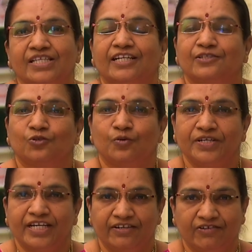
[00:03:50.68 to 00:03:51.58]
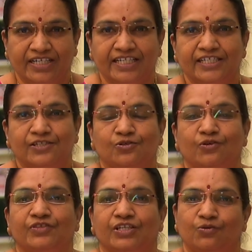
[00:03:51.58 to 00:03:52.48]
there are so many advantages
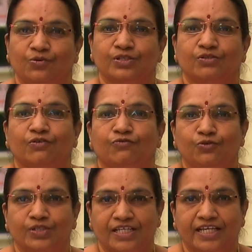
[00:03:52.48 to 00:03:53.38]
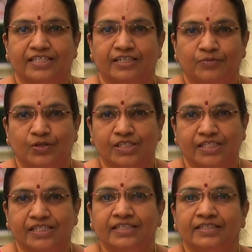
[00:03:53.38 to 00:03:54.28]
of the course on food science and
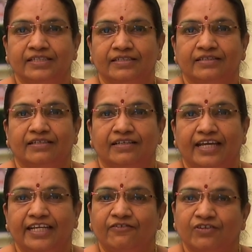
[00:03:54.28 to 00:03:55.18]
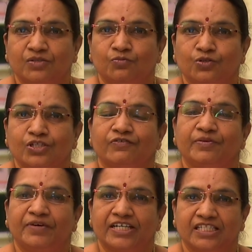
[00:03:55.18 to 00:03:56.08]
processing I request most of the
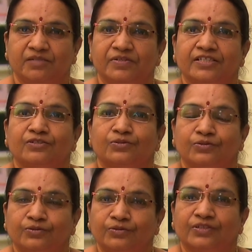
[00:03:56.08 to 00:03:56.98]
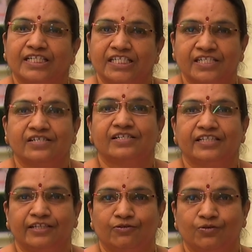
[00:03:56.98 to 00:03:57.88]
participants to register
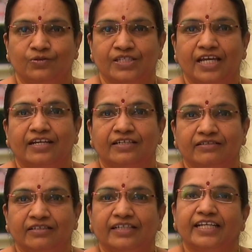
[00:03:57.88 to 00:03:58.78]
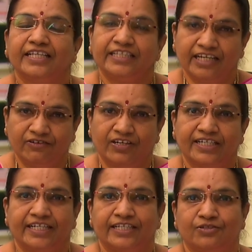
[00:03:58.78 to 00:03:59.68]
in the course and take the
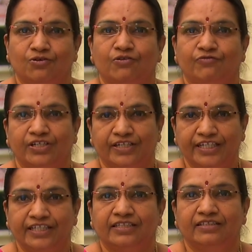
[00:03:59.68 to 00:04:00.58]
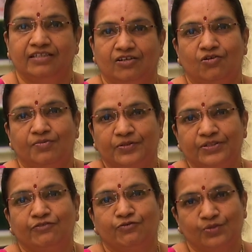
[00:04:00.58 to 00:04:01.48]
advantage of learning
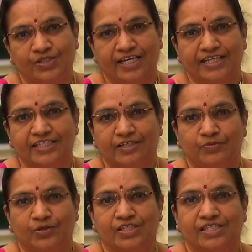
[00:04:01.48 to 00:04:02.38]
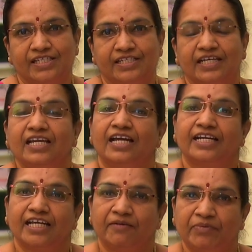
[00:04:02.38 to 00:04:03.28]
about the food science and processing
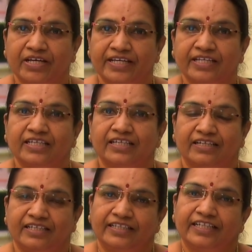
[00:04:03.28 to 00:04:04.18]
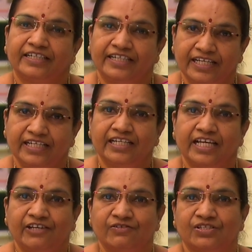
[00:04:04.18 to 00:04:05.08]
and apply in their daily
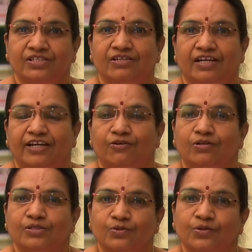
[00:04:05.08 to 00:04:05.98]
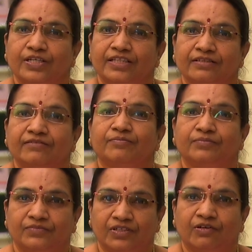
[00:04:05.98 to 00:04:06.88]
lives and also in
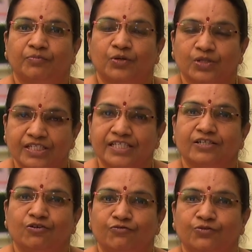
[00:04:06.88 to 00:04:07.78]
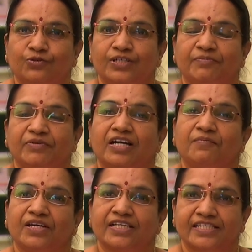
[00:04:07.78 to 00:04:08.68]
uh, processing of food and
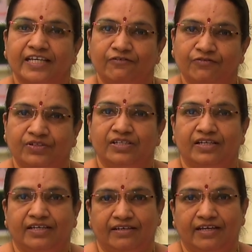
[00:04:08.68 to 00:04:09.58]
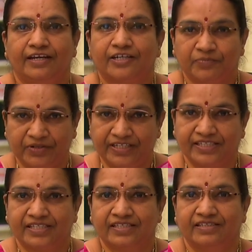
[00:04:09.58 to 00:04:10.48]
becoming a self
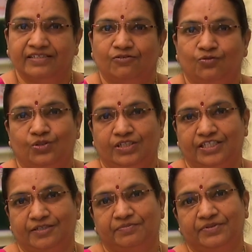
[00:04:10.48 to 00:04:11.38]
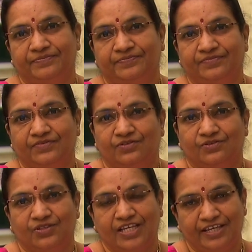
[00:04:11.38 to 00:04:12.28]
enterprise ownership.
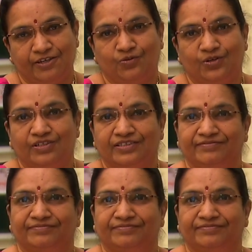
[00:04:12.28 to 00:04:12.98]
So thank you all.